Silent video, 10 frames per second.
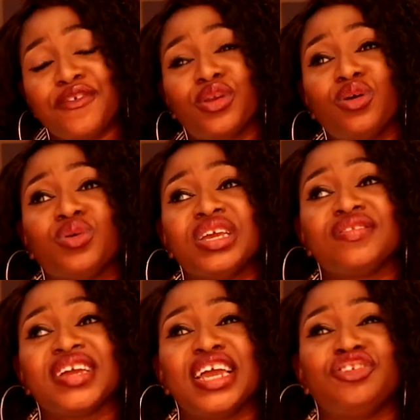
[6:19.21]
if you're not looking
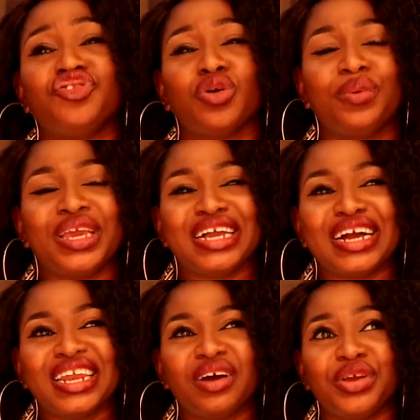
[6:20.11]
to get a job in
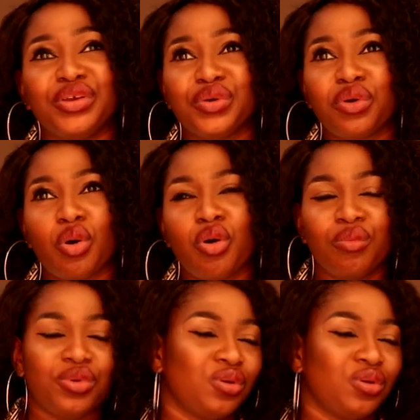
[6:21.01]
Ghana when you come,